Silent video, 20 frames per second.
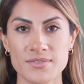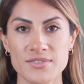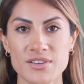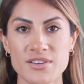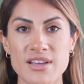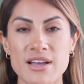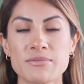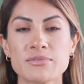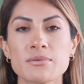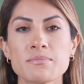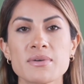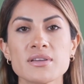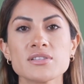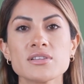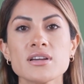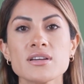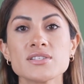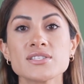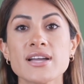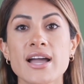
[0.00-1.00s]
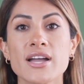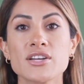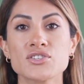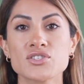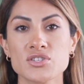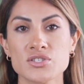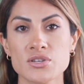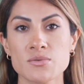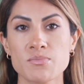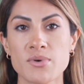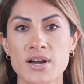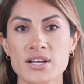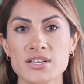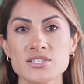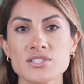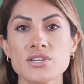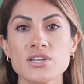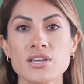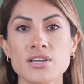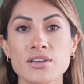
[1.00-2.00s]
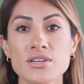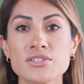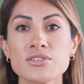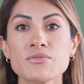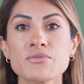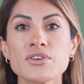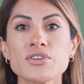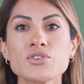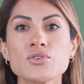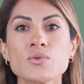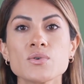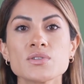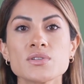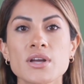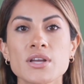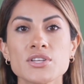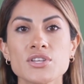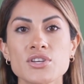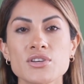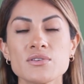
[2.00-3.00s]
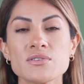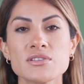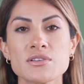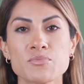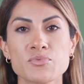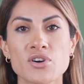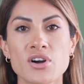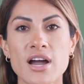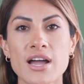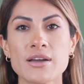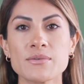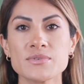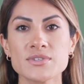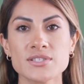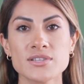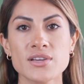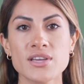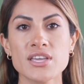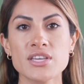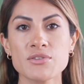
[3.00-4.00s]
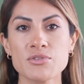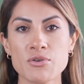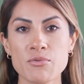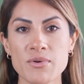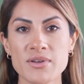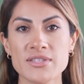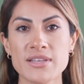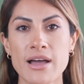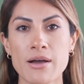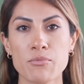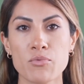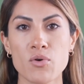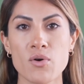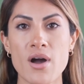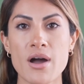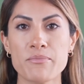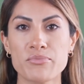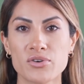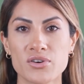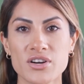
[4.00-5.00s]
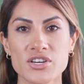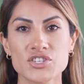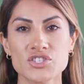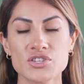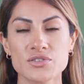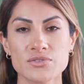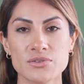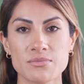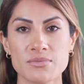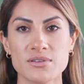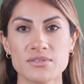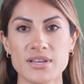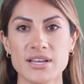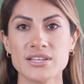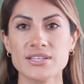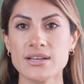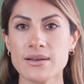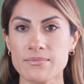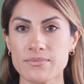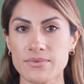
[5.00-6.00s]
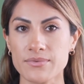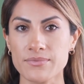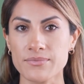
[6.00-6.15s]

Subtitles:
The government takes action to prosecute individuals accused of crimes, even without cooperation from the victim.